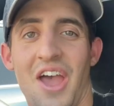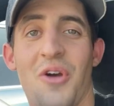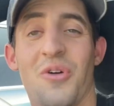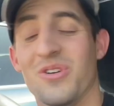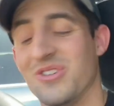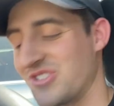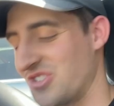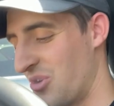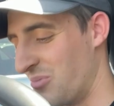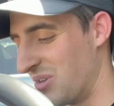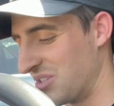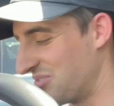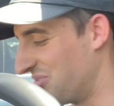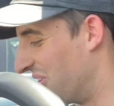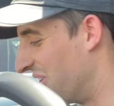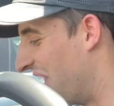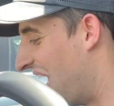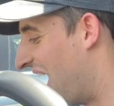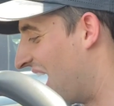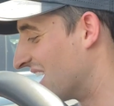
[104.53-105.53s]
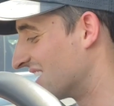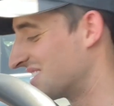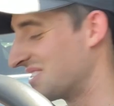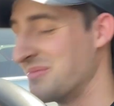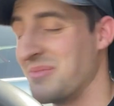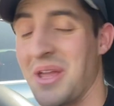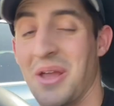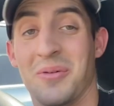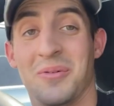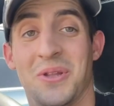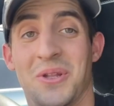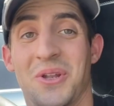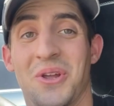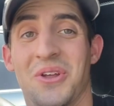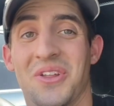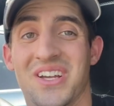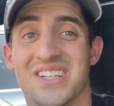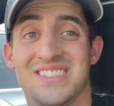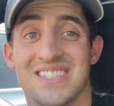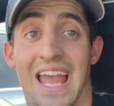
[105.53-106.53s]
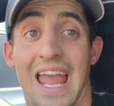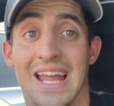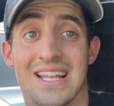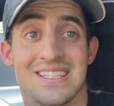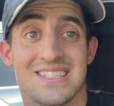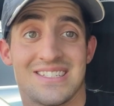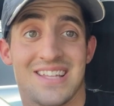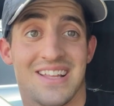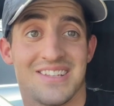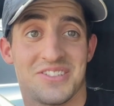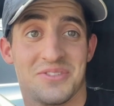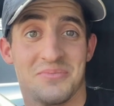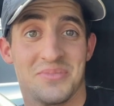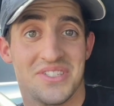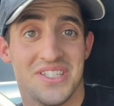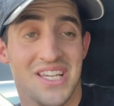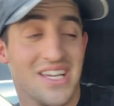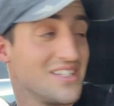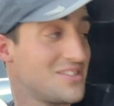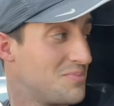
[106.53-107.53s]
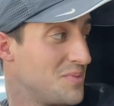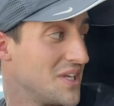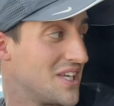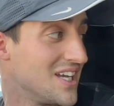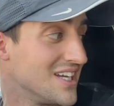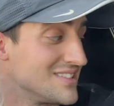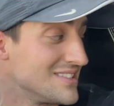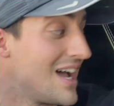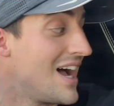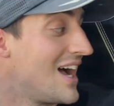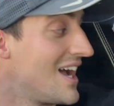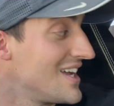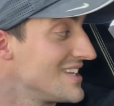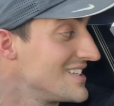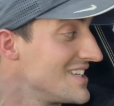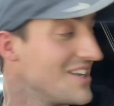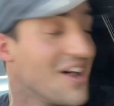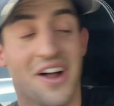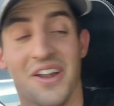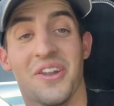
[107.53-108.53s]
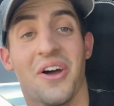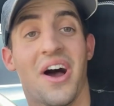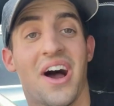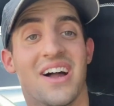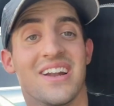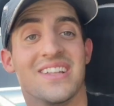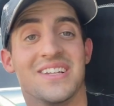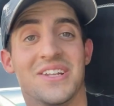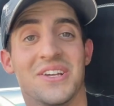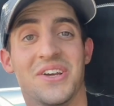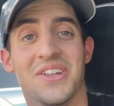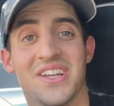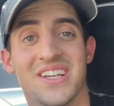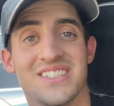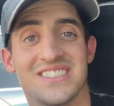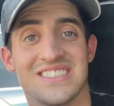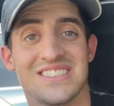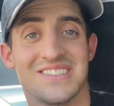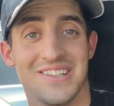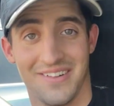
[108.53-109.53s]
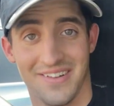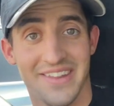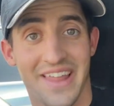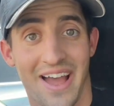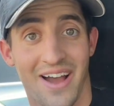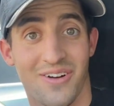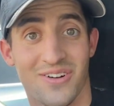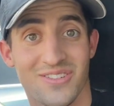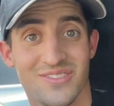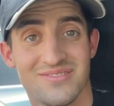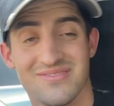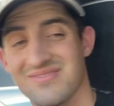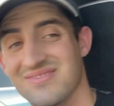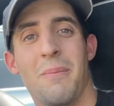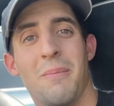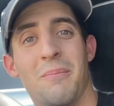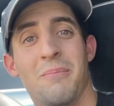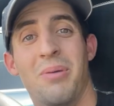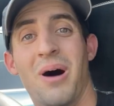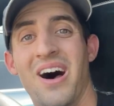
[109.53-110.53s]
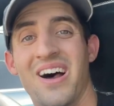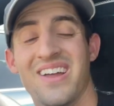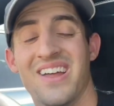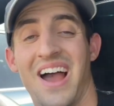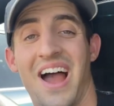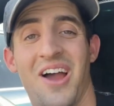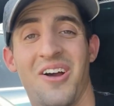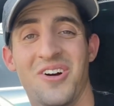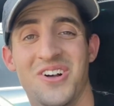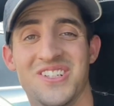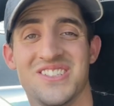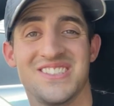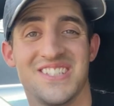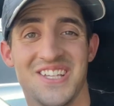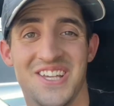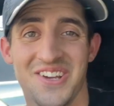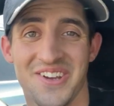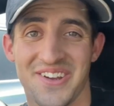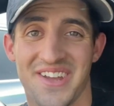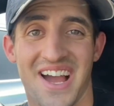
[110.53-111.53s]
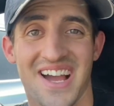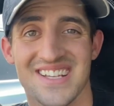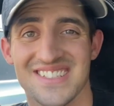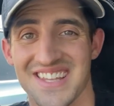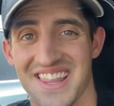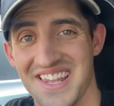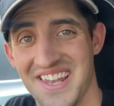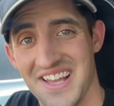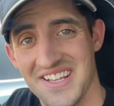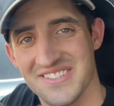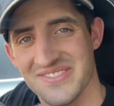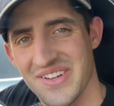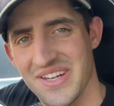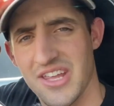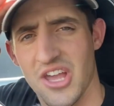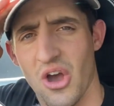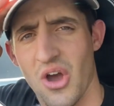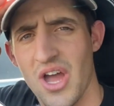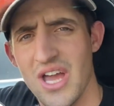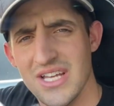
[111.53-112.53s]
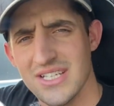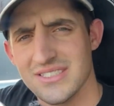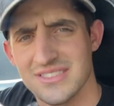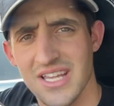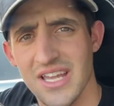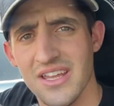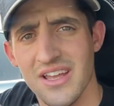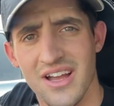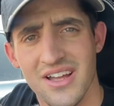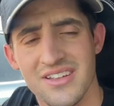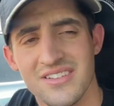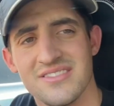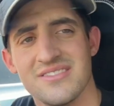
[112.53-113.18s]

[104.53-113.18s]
It was so much fun to actually be able to do this and set some seats, because I did not know how to do this until now. But I will see you guys in the next video. See ya!